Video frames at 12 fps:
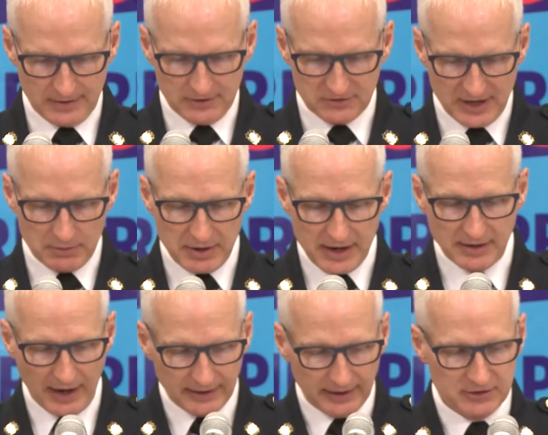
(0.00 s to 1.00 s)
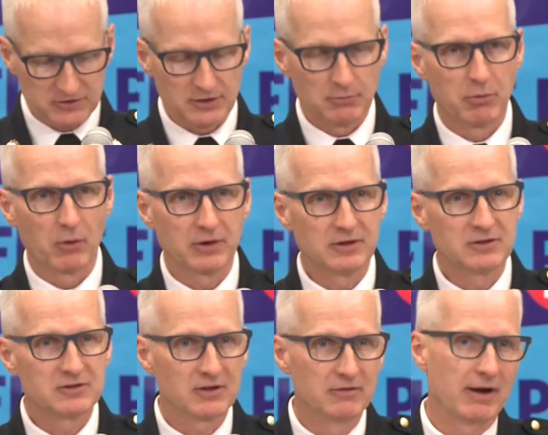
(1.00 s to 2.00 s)
This campaign highlights the
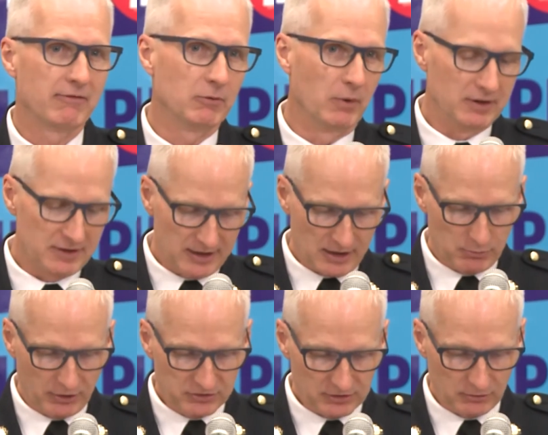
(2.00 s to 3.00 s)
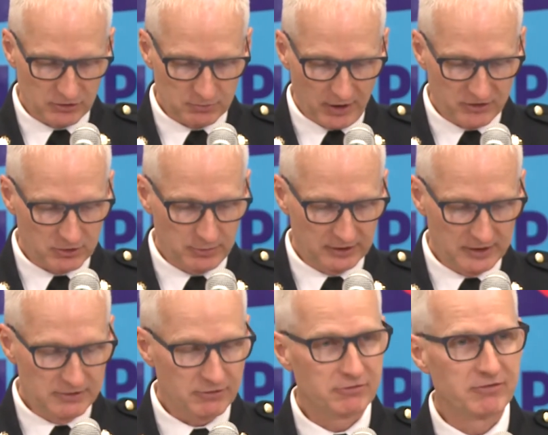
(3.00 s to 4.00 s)
importance of everyone taking personal
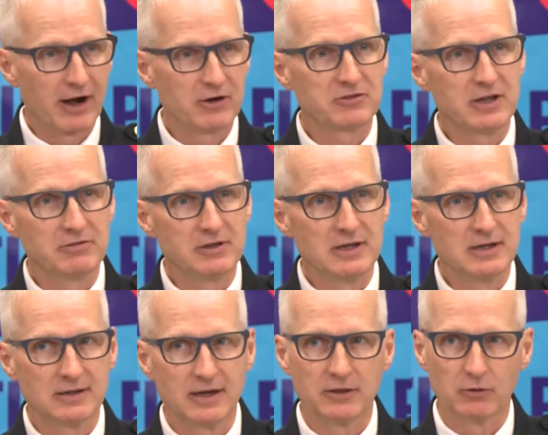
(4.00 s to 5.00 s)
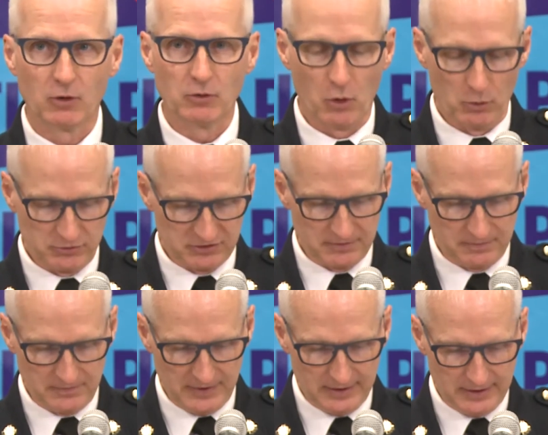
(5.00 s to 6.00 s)
responsibility for fire safety in their own homes.
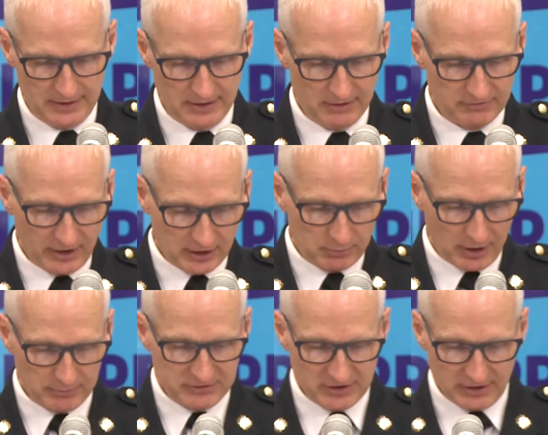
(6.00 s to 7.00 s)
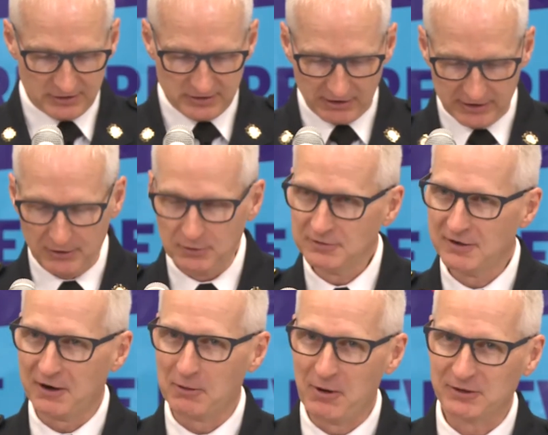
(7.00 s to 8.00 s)
Fire departments in Ontario
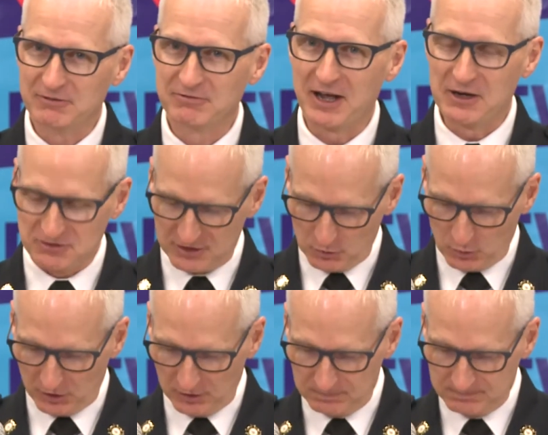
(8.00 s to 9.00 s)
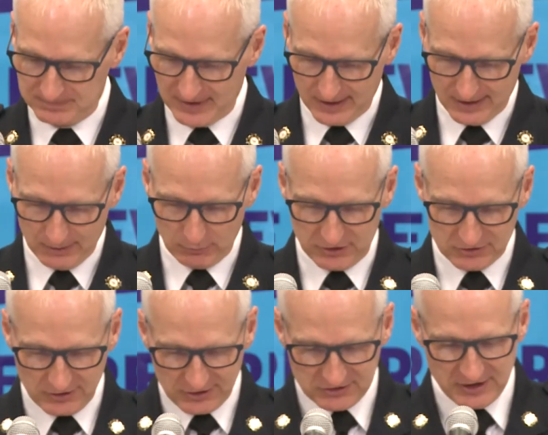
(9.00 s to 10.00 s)
are among the finest in the world, but as
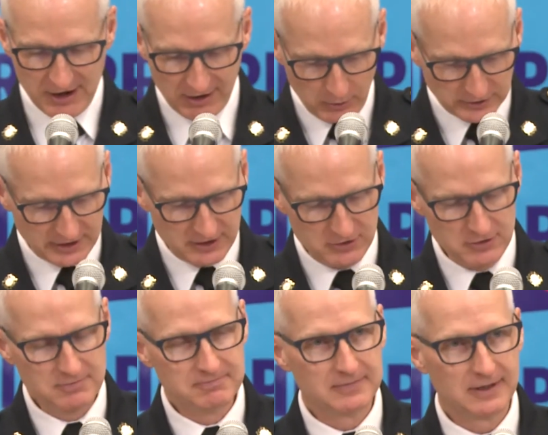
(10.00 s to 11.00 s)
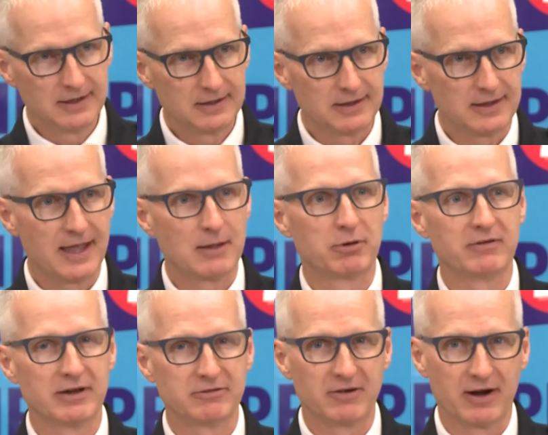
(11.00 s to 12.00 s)
good as they are at what they do, they can't
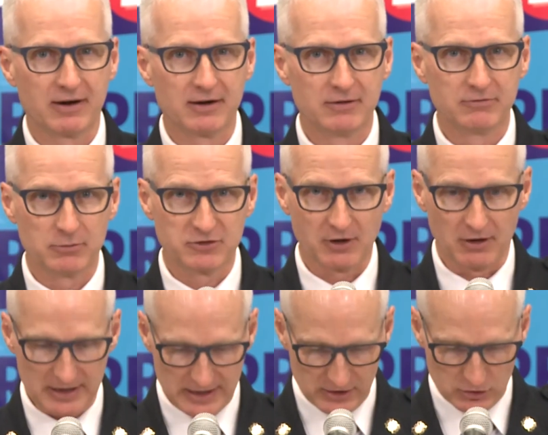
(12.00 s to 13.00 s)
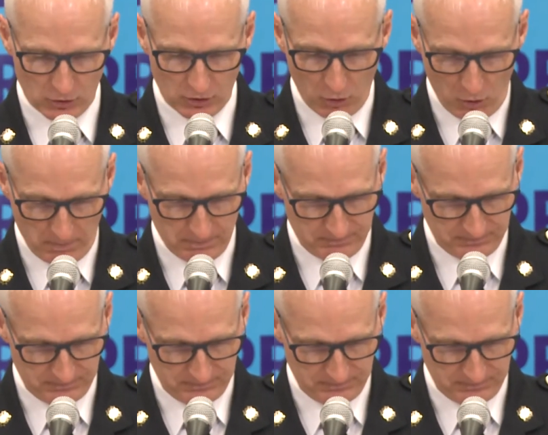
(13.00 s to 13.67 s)
prevent a fire from starting in your home.